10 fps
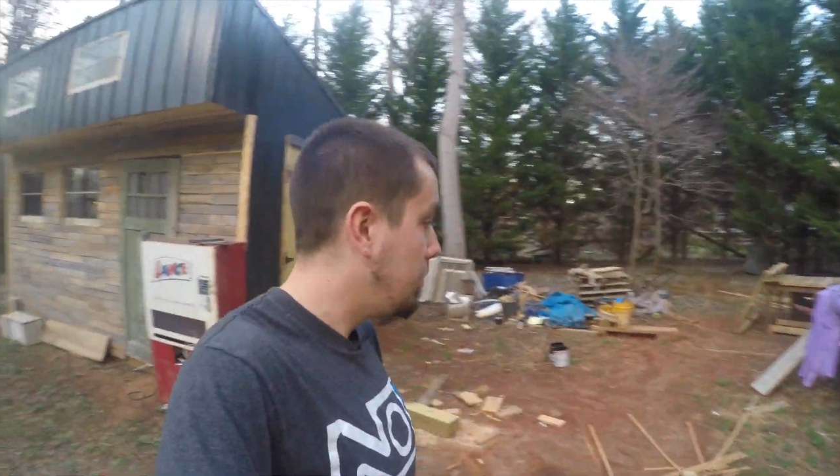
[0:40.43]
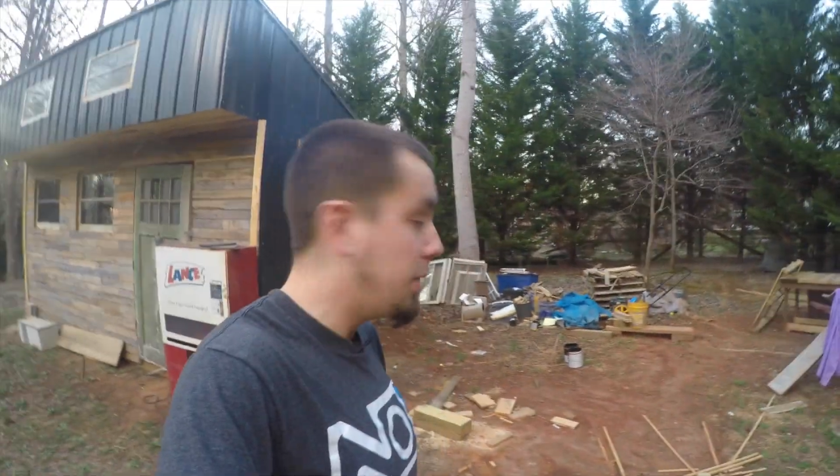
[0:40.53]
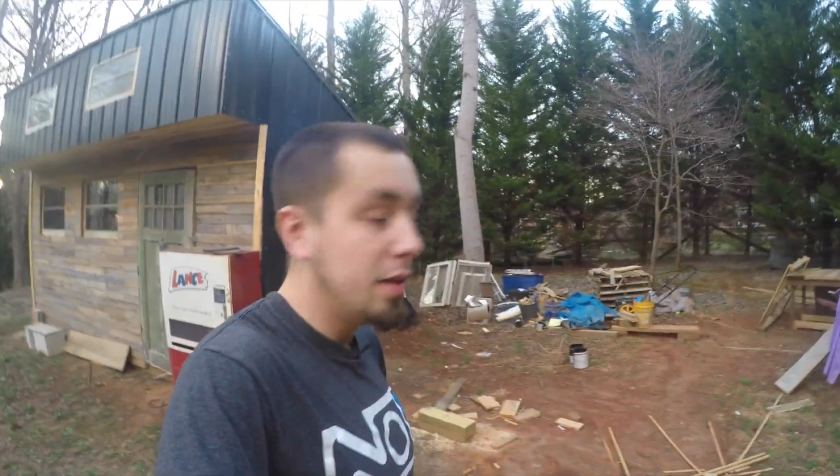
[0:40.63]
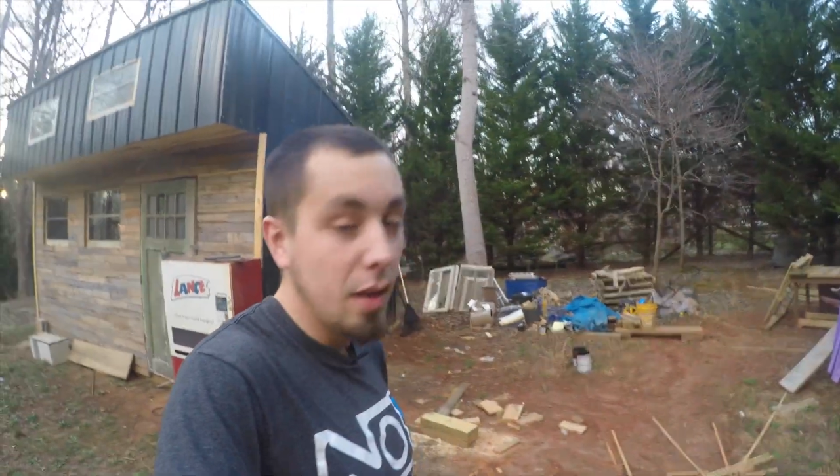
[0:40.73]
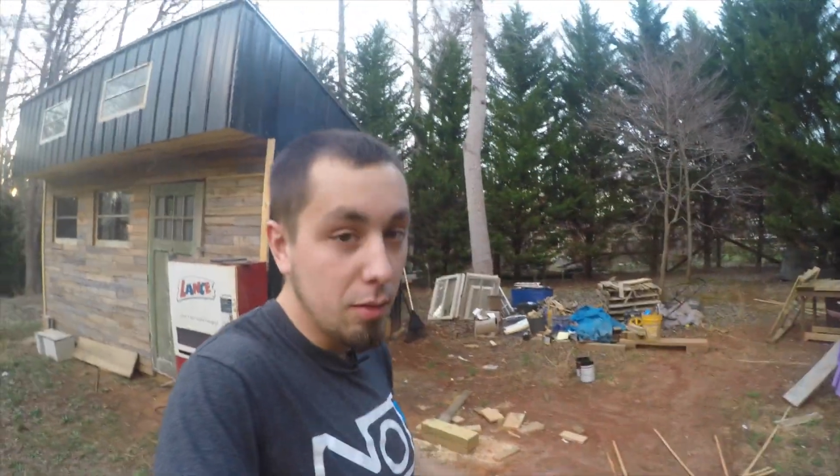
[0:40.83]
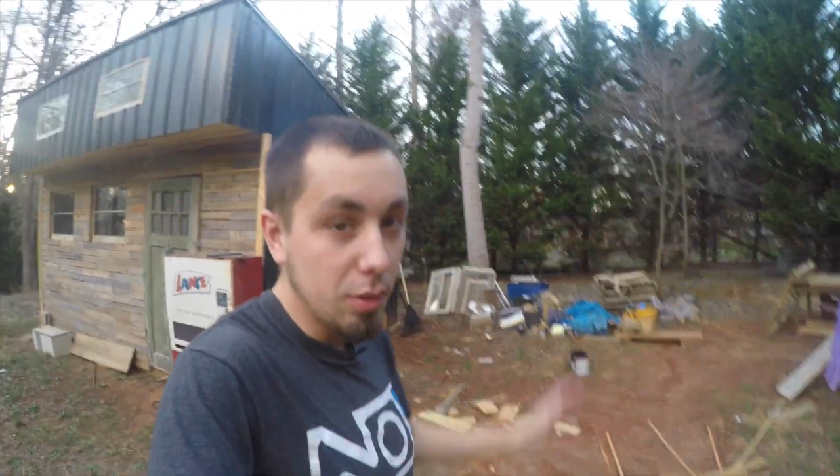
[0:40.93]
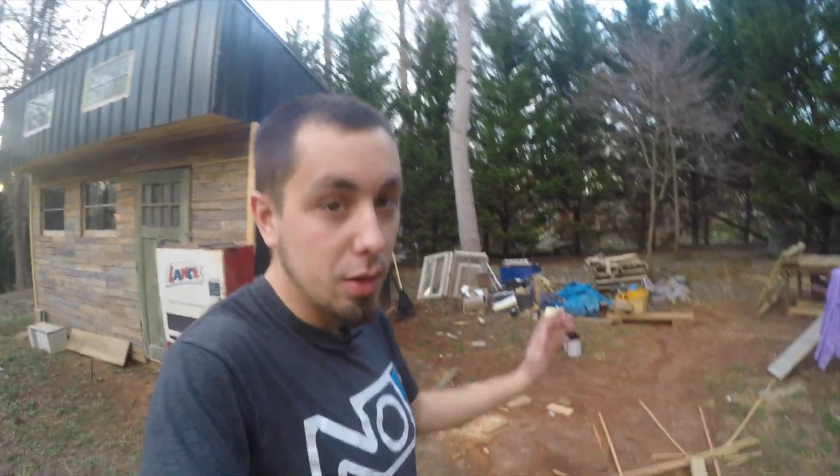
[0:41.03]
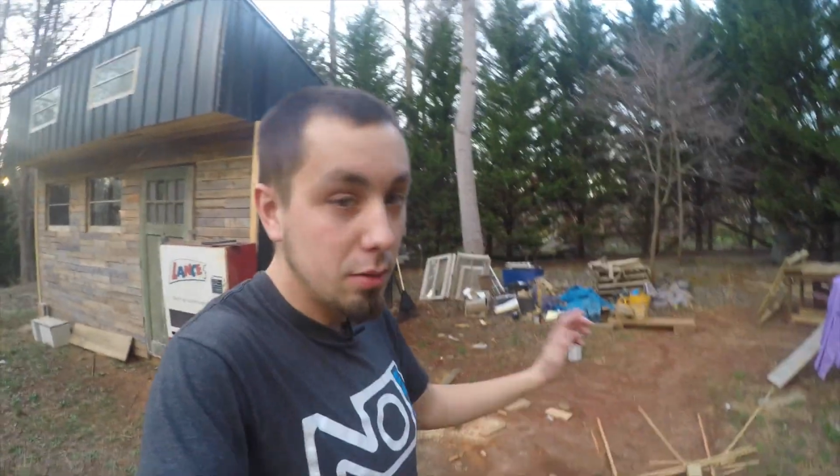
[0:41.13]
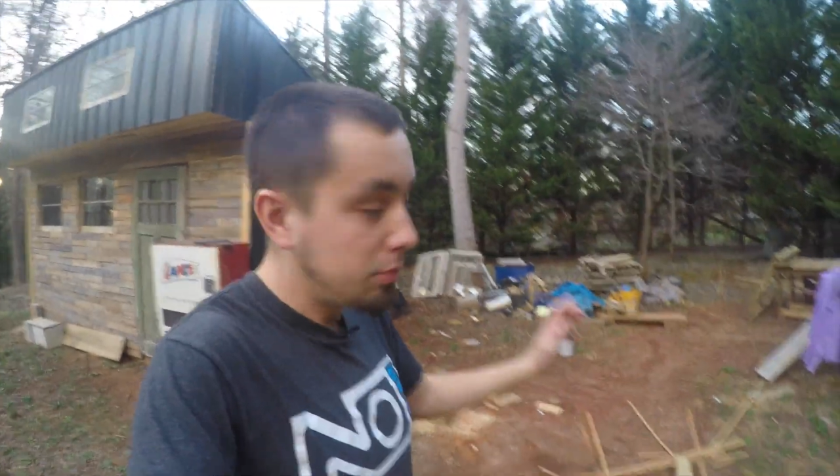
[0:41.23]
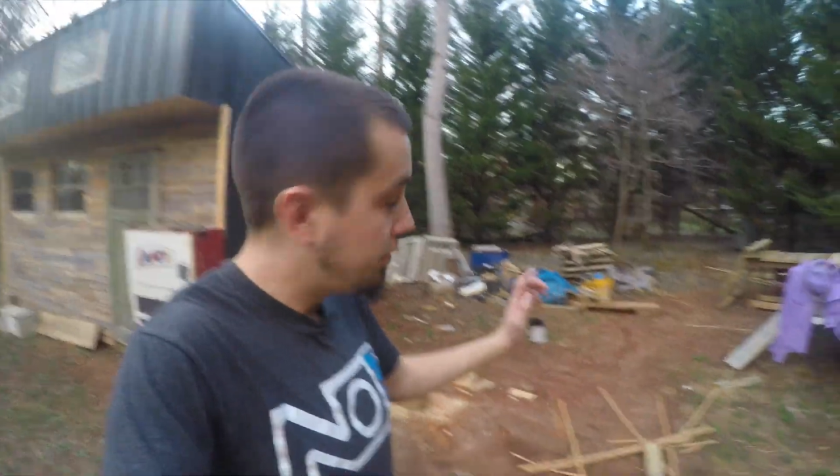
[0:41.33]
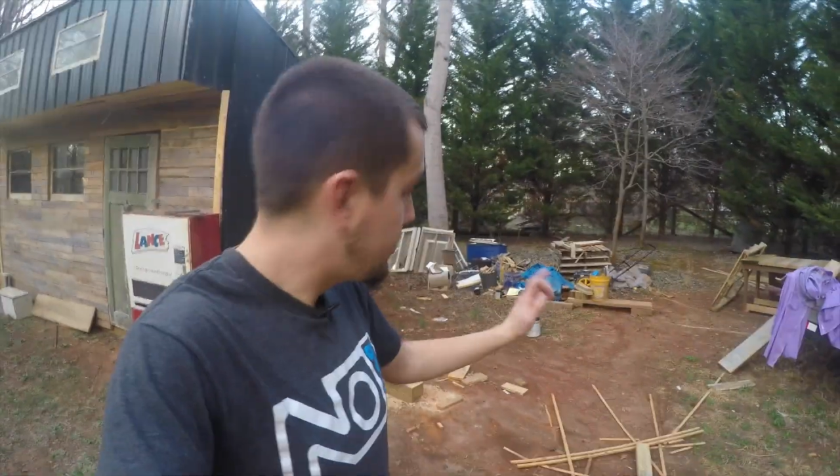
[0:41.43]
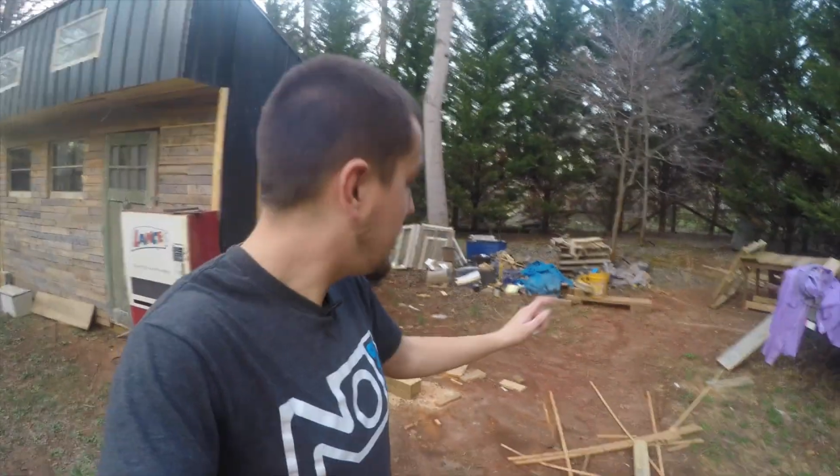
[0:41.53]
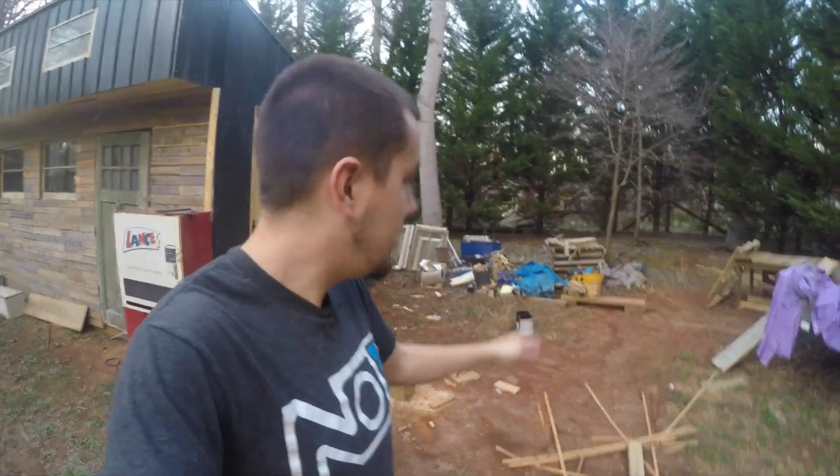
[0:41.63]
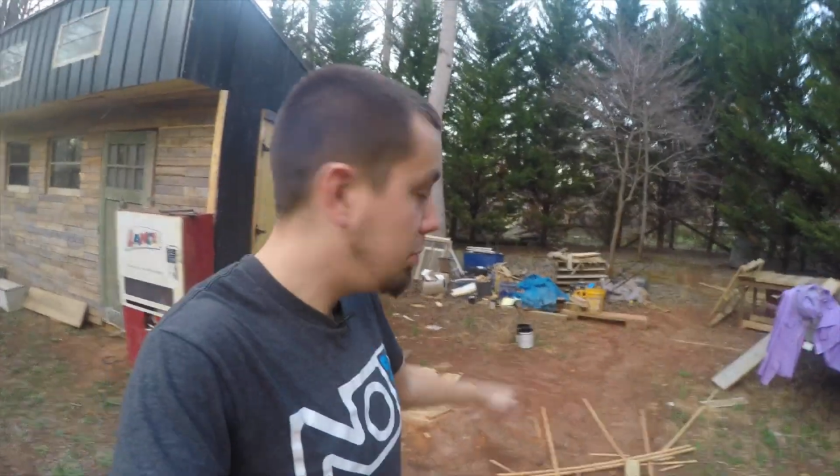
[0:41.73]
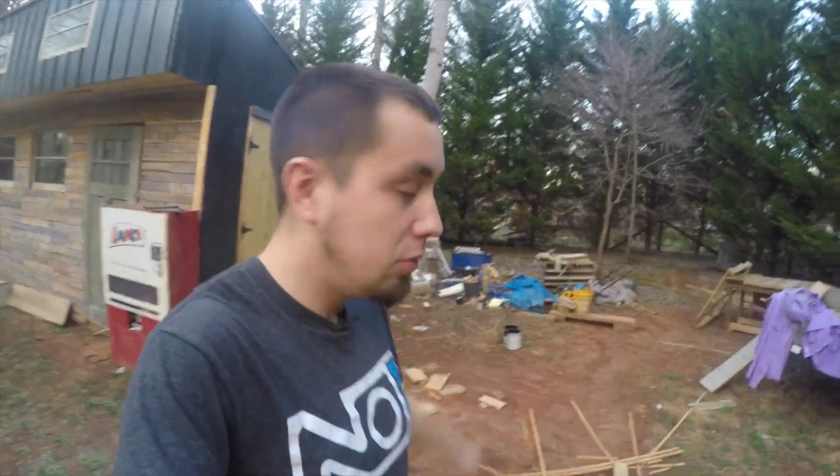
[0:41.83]
My dad would
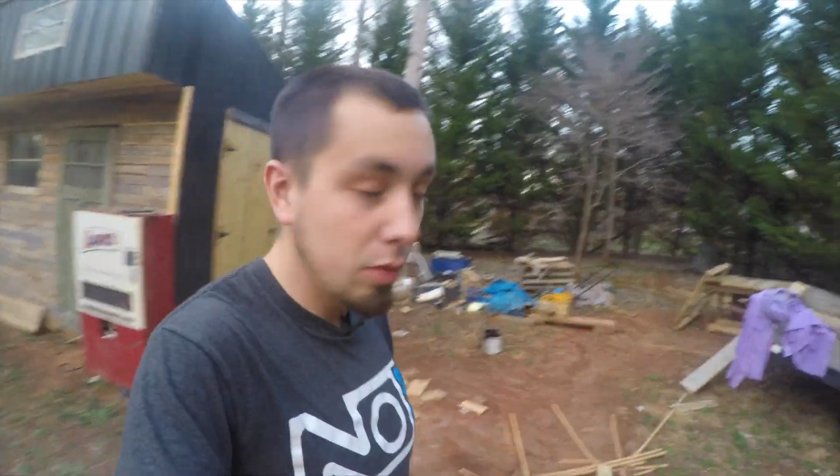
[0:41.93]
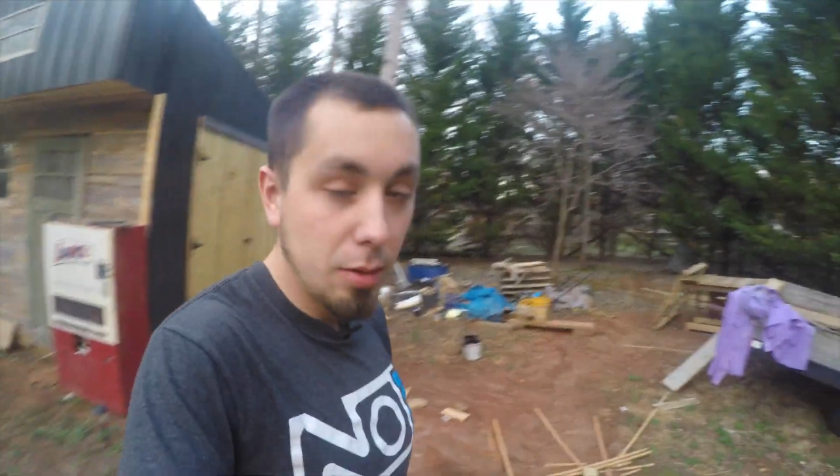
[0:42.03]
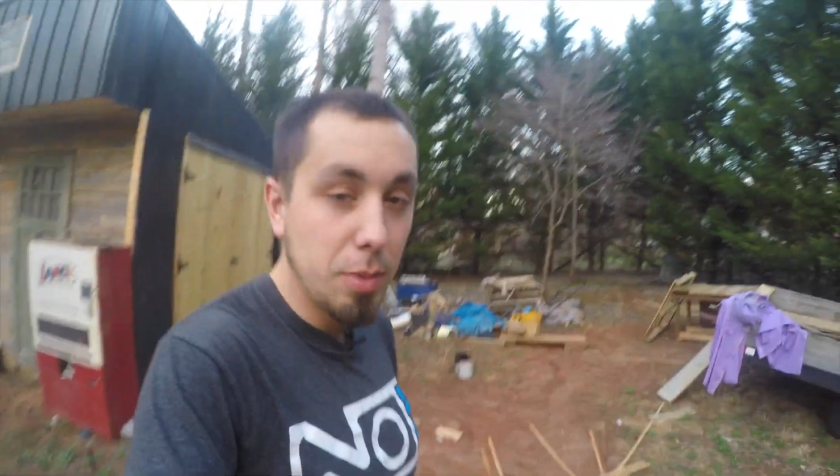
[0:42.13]
probably be really